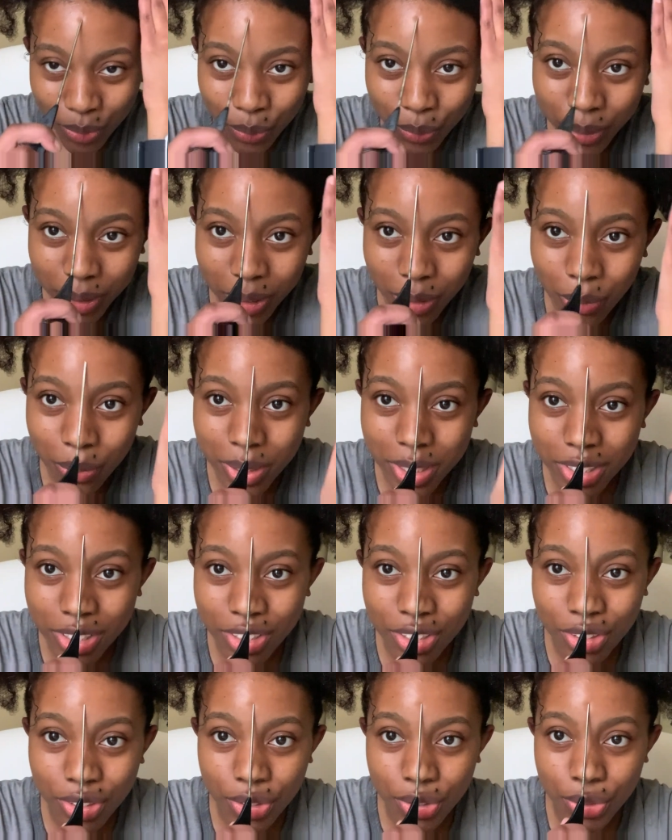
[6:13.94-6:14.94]
We're going
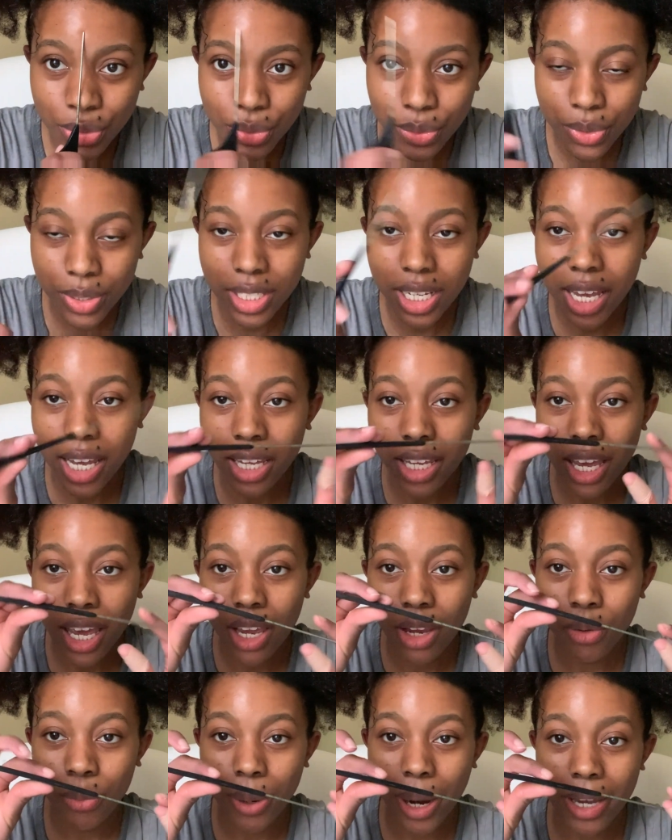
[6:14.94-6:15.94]
to take
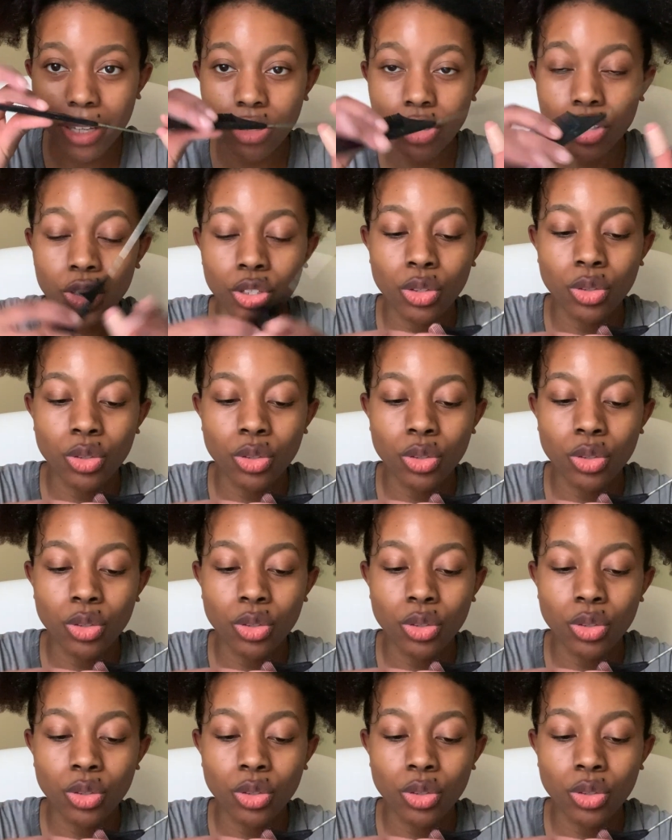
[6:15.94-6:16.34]
a rat